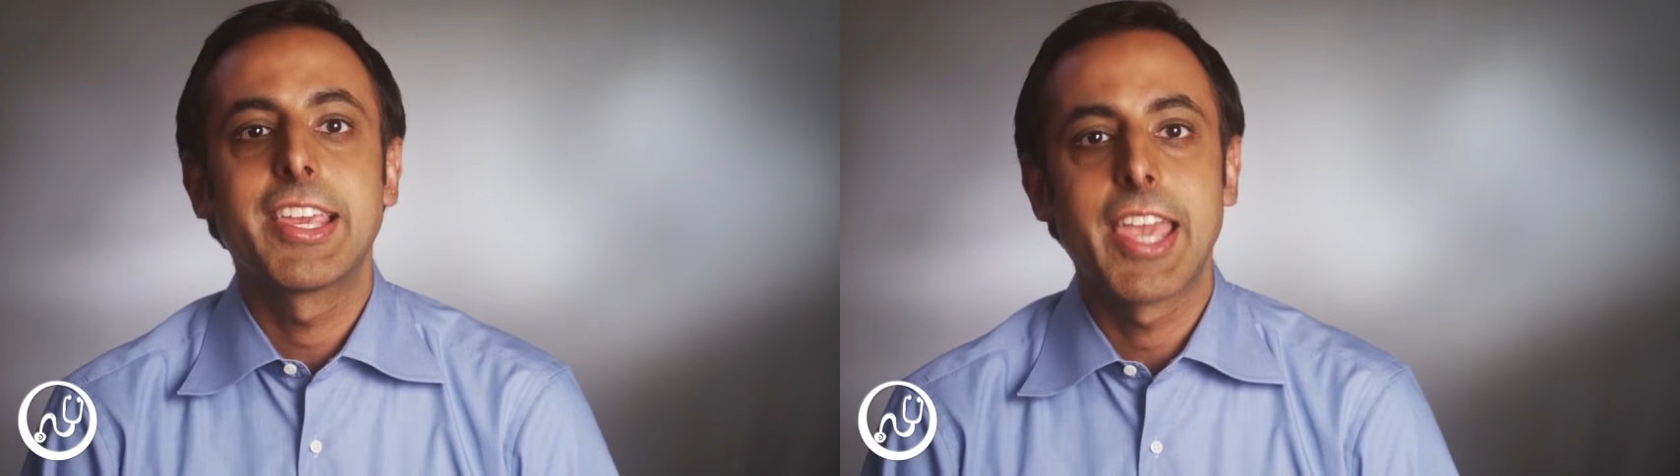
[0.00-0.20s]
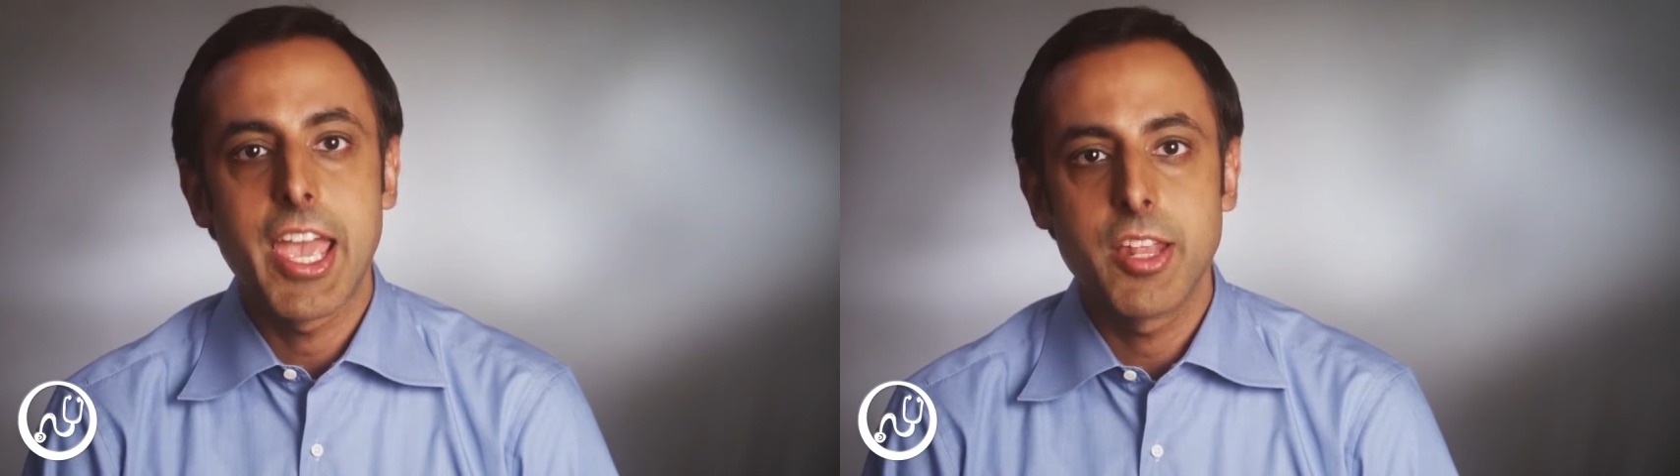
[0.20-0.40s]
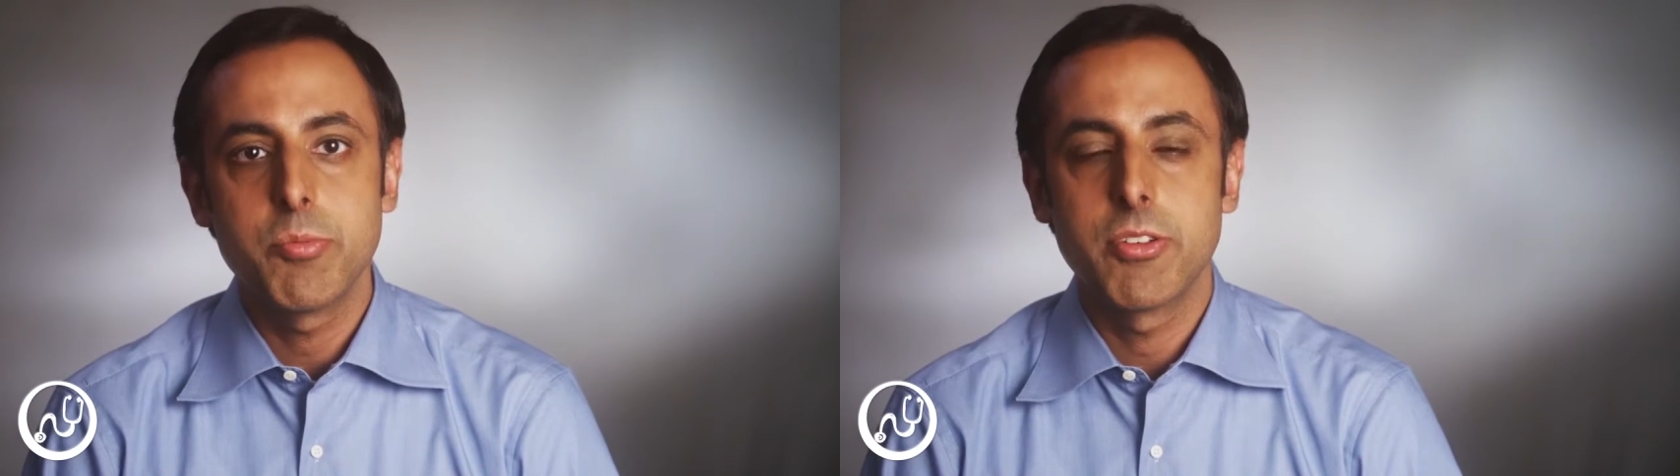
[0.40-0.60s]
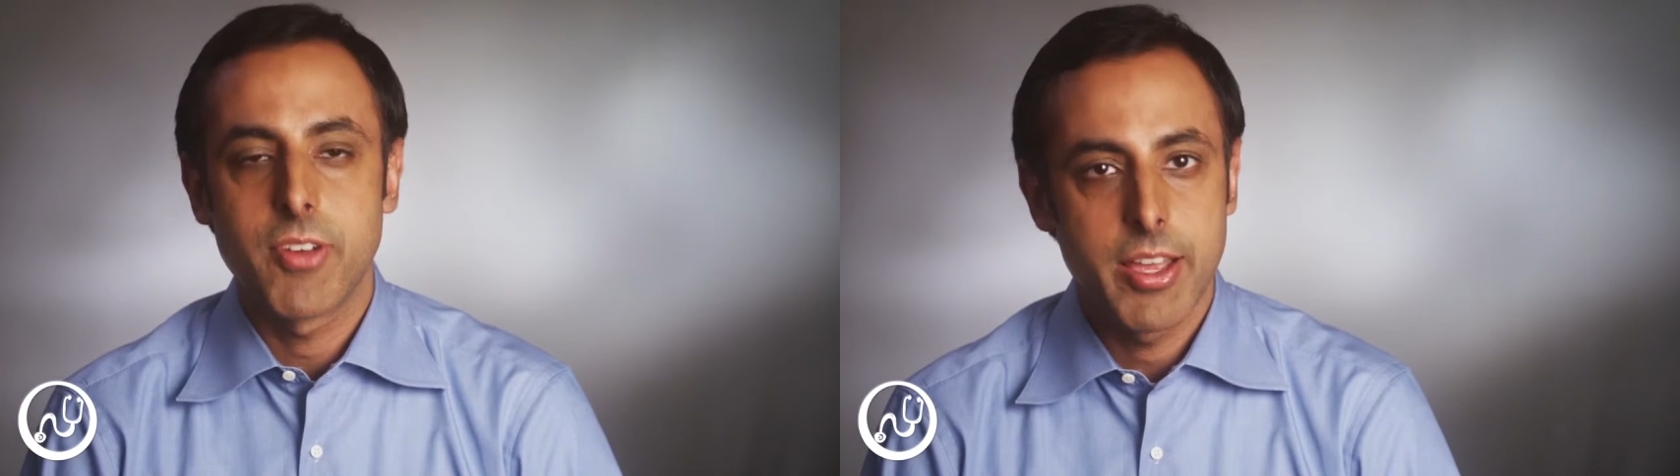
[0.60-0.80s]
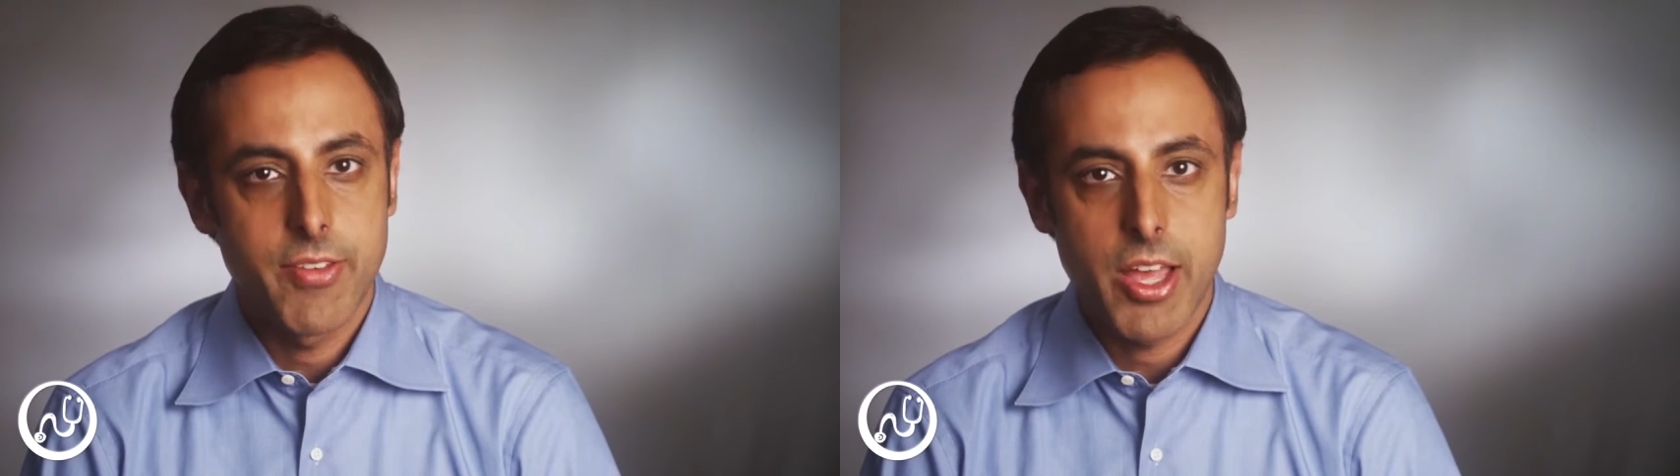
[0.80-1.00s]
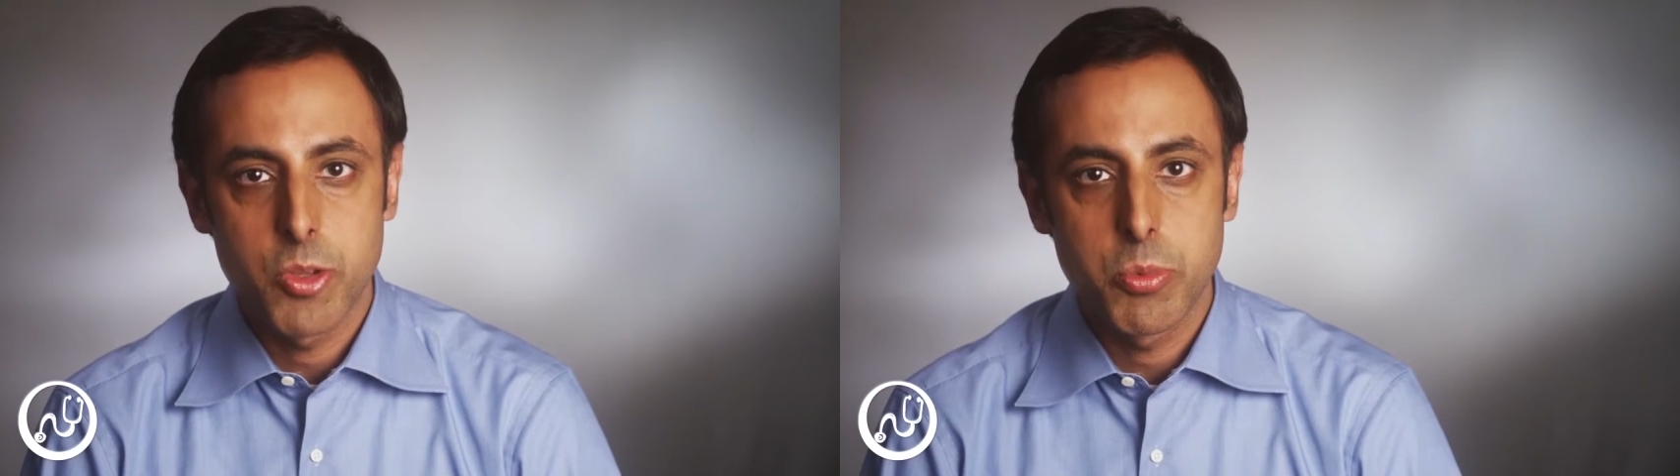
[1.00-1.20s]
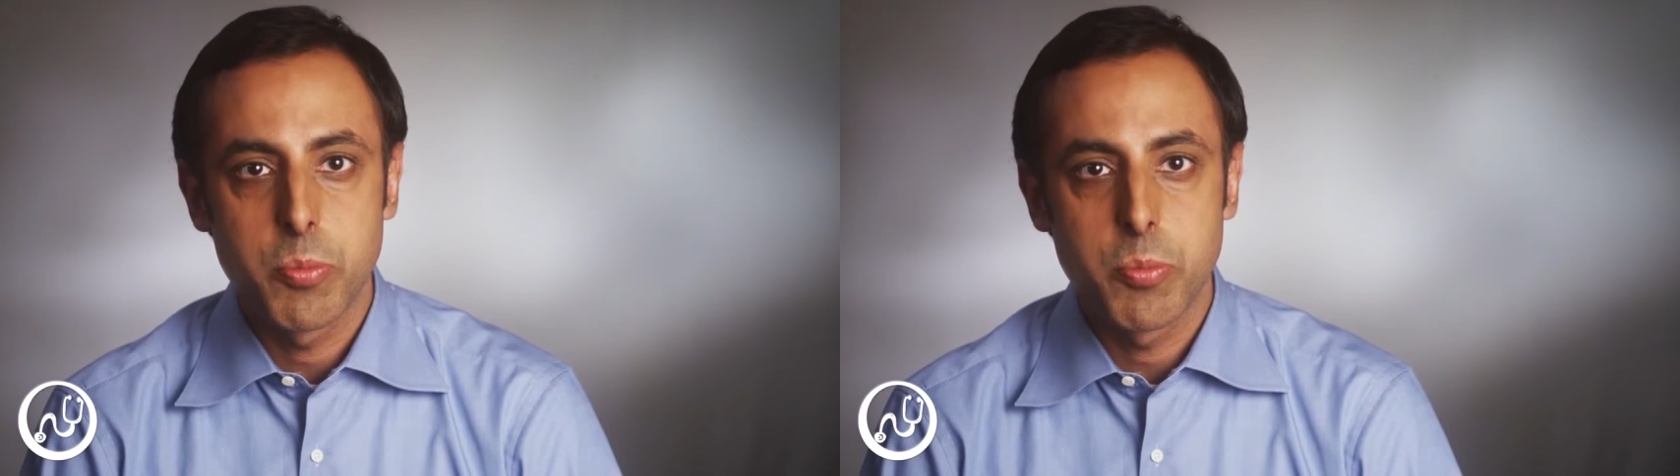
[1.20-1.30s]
can provide valuable